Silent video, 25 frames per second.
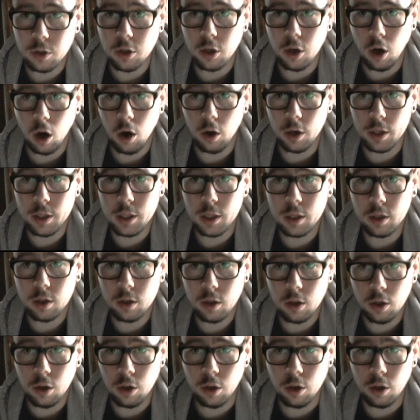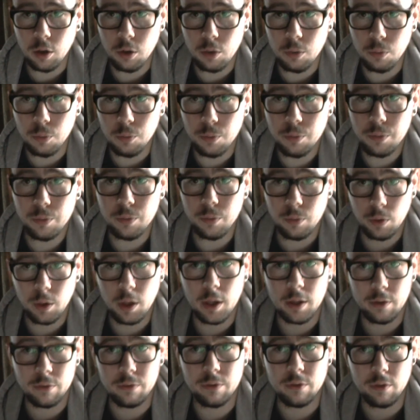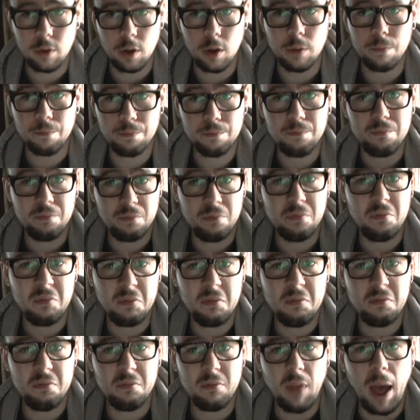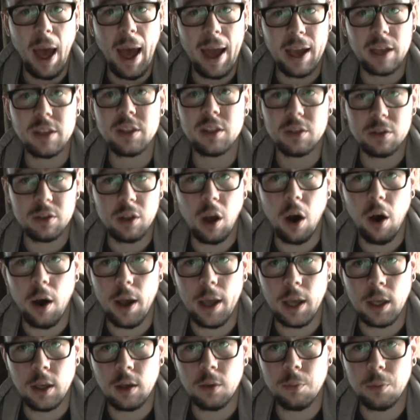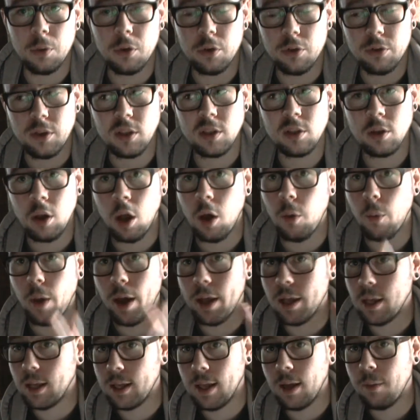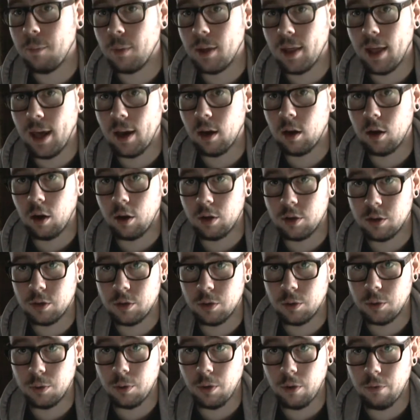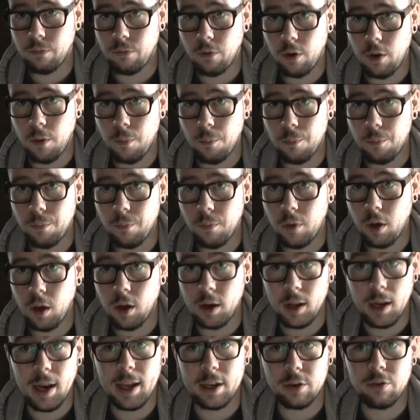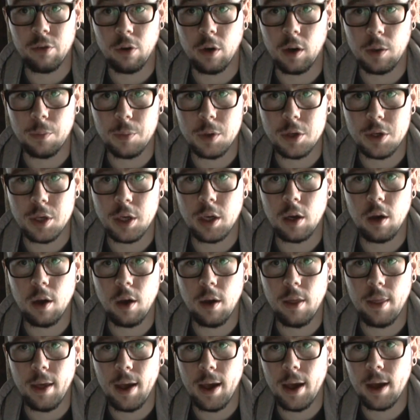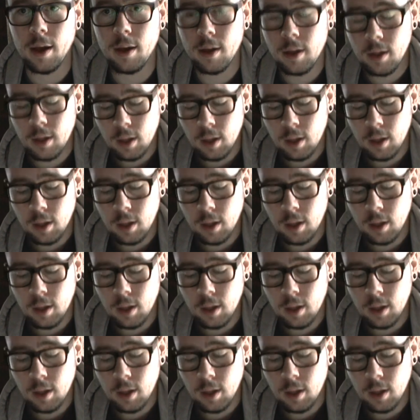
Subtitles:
to the guy who is the actor dying, because there's no way you get me that close to an electronic machine like that.